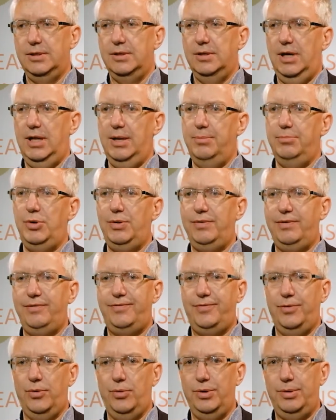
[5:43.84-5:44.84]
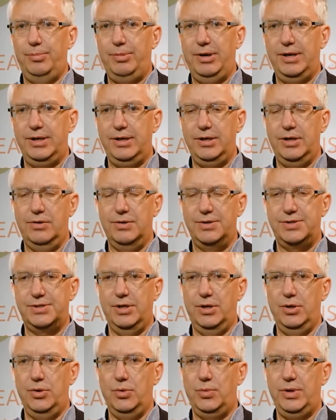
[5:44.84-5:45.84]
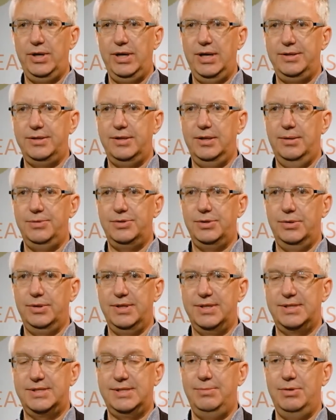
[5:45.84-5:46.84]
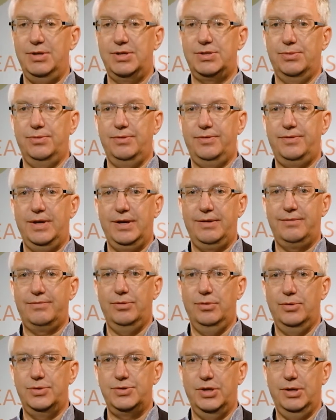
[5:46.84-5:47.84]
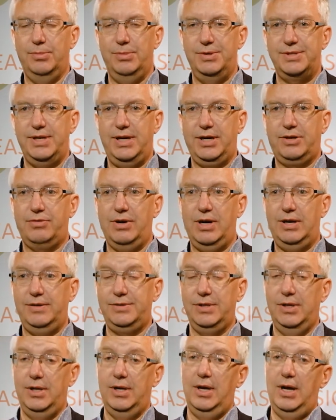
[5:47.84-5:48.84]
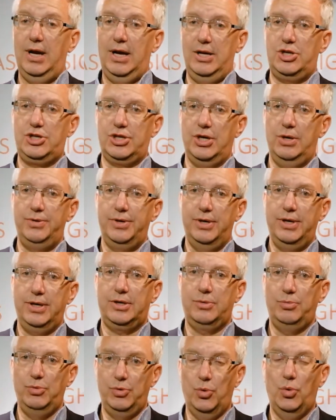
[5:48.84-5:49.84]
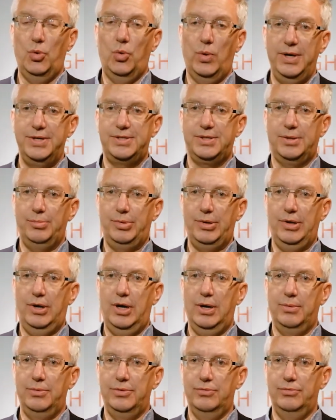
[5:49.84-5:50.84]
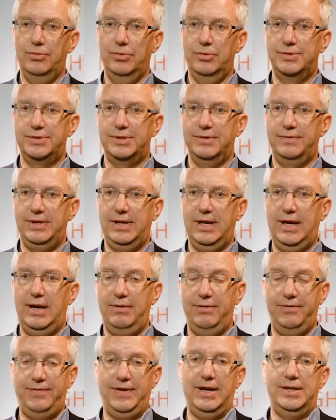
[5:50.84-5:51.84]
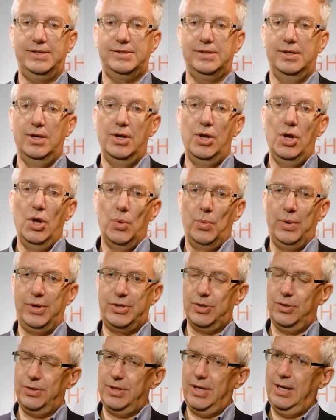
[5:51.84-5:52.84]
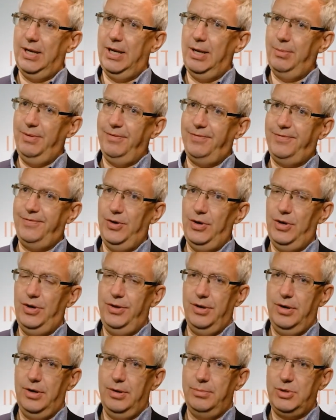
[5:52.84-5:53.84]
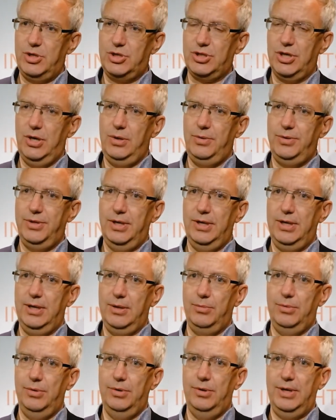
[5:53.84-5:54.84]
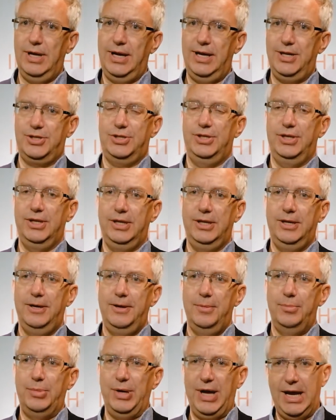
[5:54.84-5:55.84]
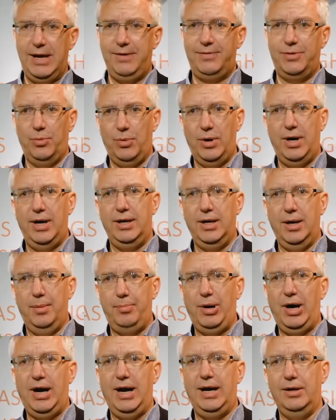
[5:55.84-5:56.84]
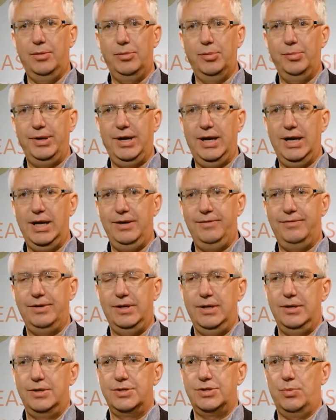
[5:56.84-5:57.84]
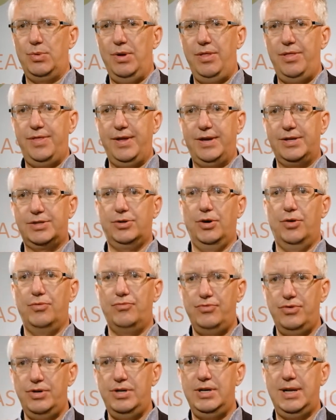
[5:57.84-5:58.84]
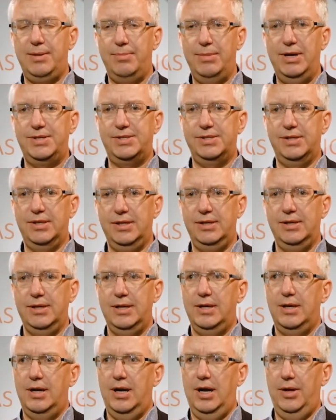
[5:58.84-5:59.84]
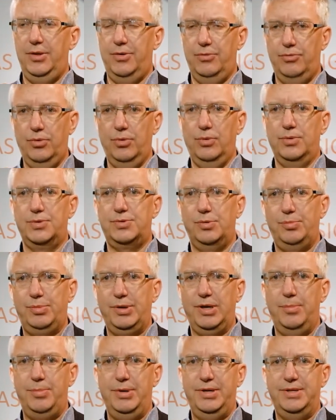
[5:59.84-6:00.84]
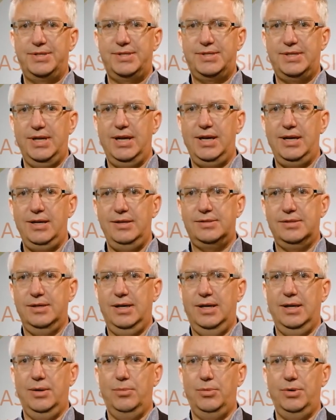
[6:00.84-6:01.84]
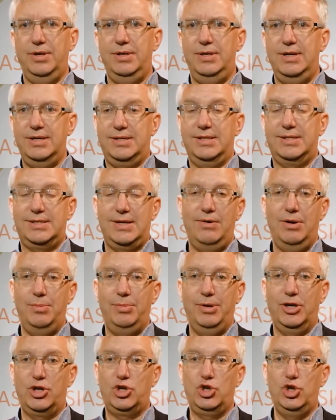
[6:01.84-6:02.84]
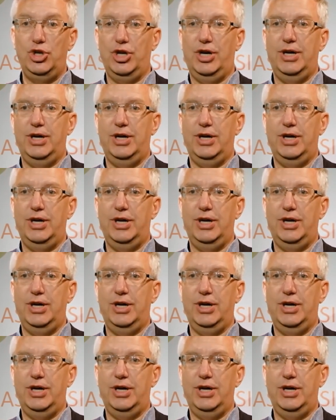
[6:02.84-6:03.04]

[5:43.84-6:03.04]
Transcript: And then moving forward about a year or so, we ended up doing the similar sort of thing for an autonomous aircraft and showed that it would always comply with the rules of the air. In fact, we took that a little bit further and we showed that it would actually behave the way a pilot would behave. So when things got really messy, the rules would be a bit staid, and it wouldn't necessarily be a good